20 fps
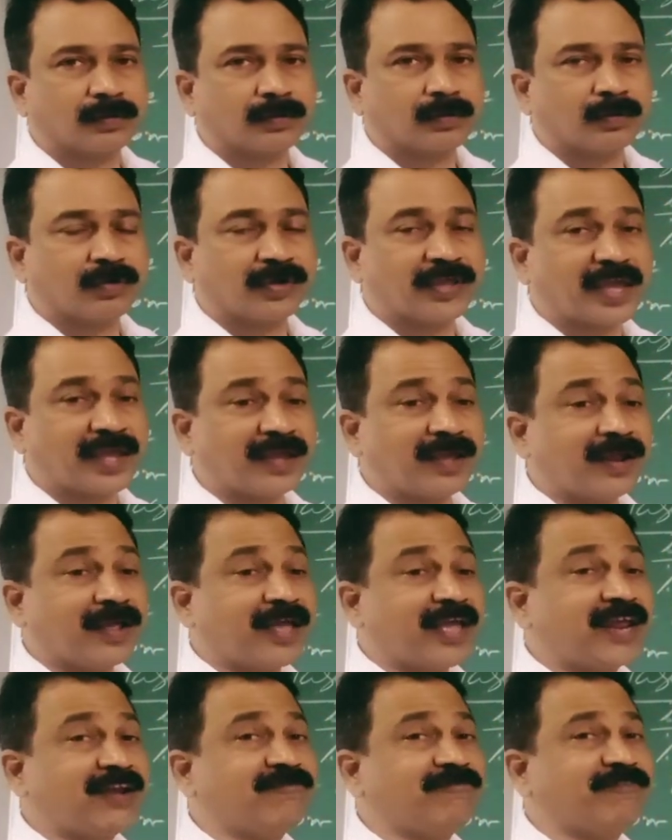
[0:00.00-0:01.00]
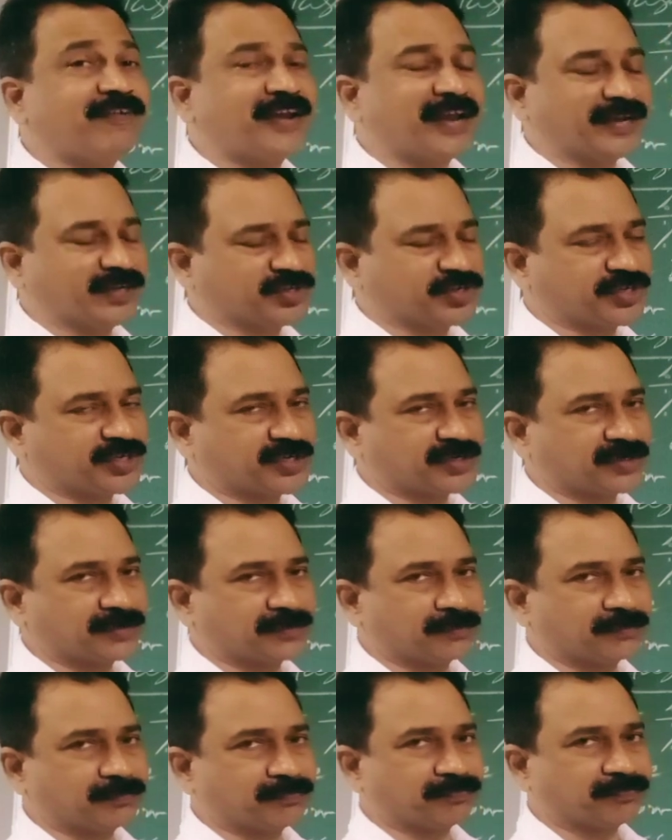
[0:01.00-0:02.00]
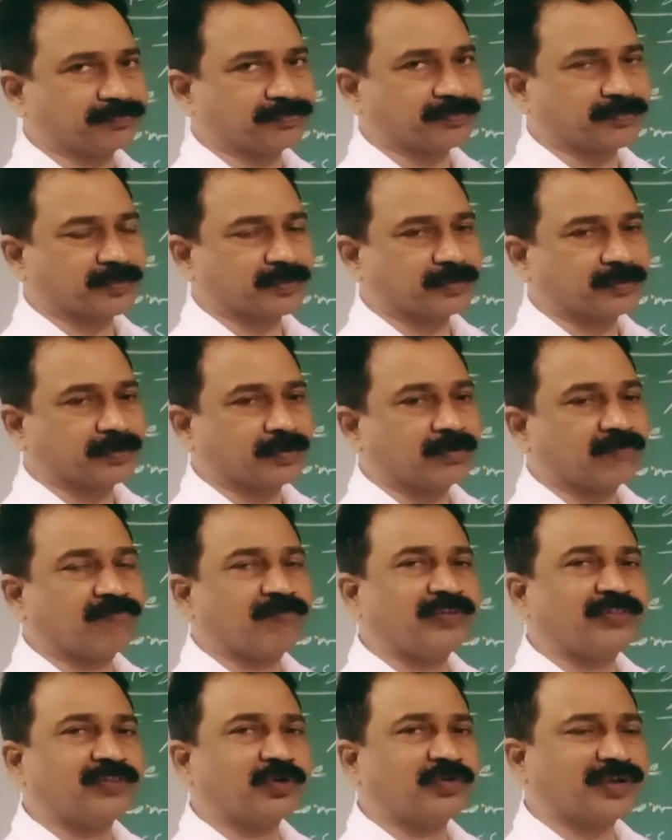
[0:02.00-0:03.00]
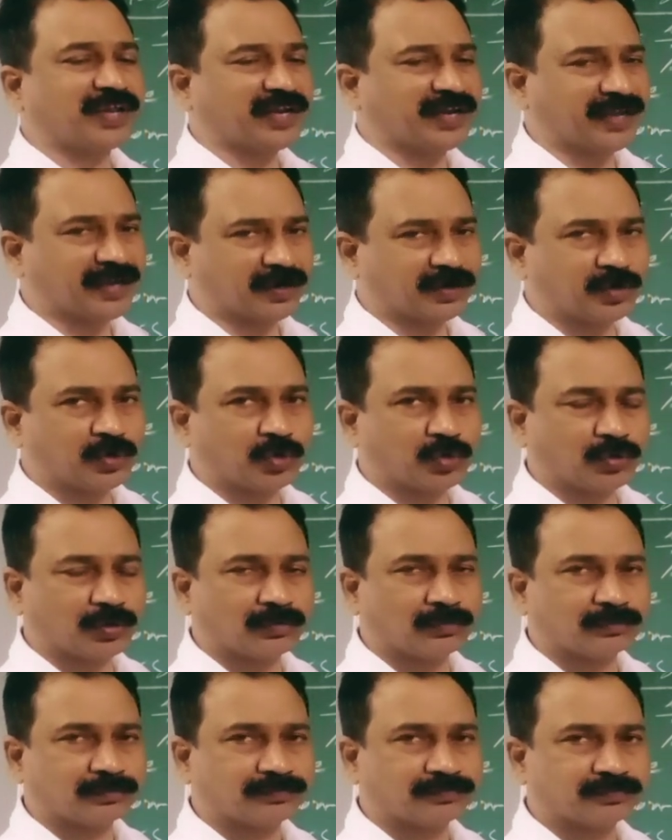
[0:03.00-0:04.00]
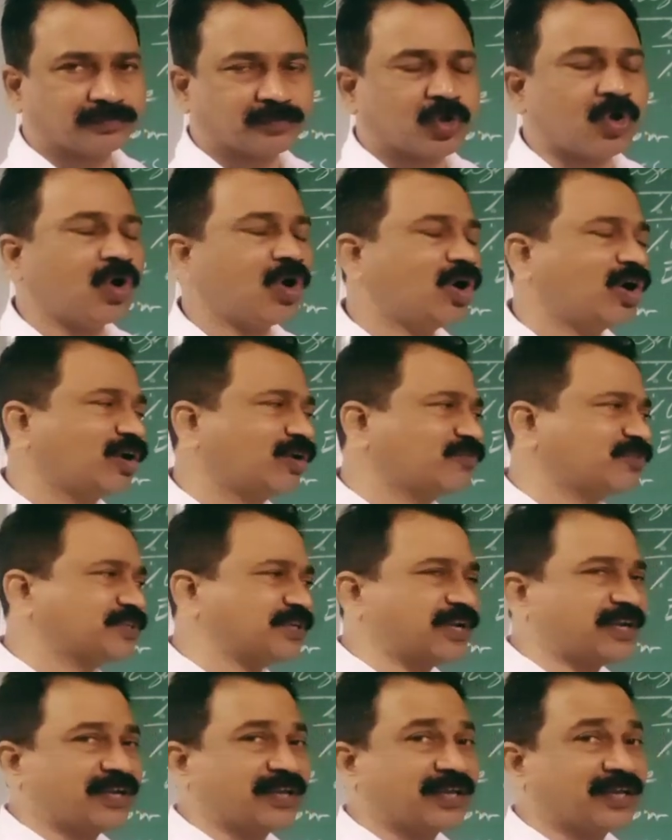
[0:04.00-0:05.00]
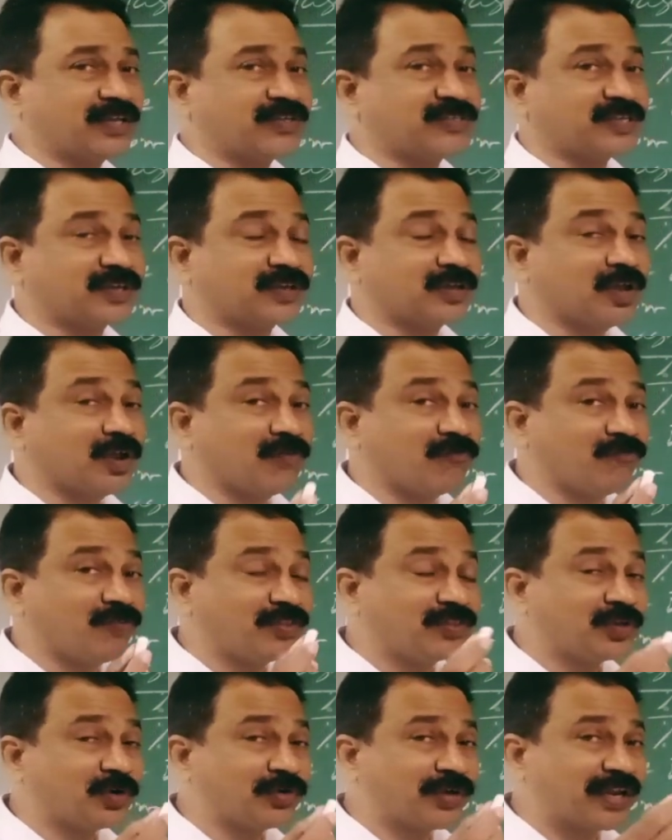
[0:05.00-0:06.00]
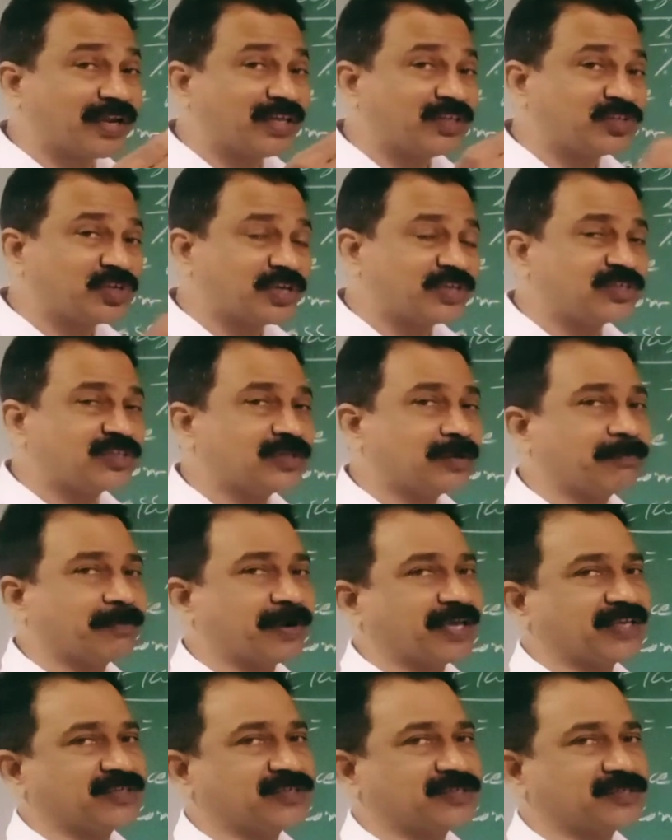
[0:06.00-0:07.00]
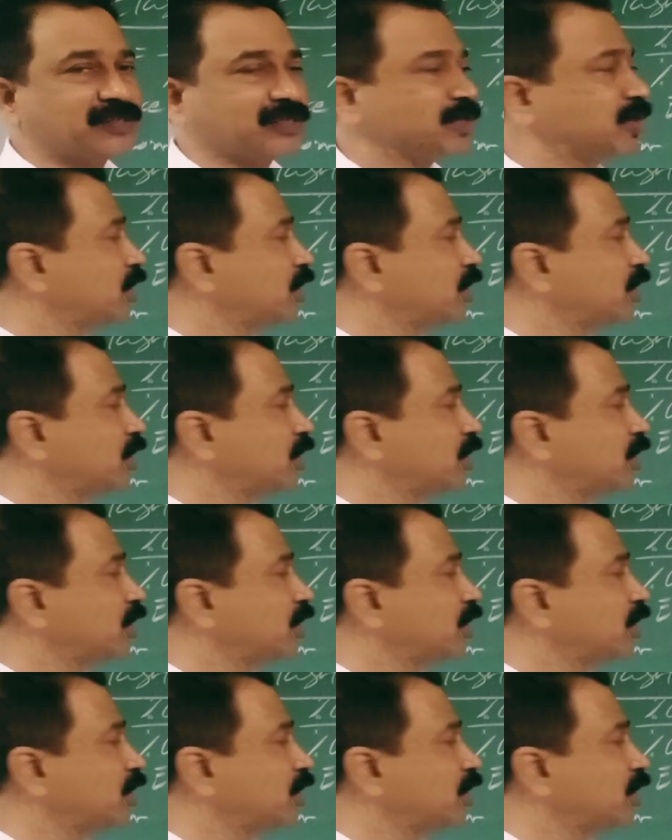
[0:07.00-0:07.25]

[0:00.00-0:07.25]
Okay? Infinite, without any control, all of a sudden increasing without any change in the price.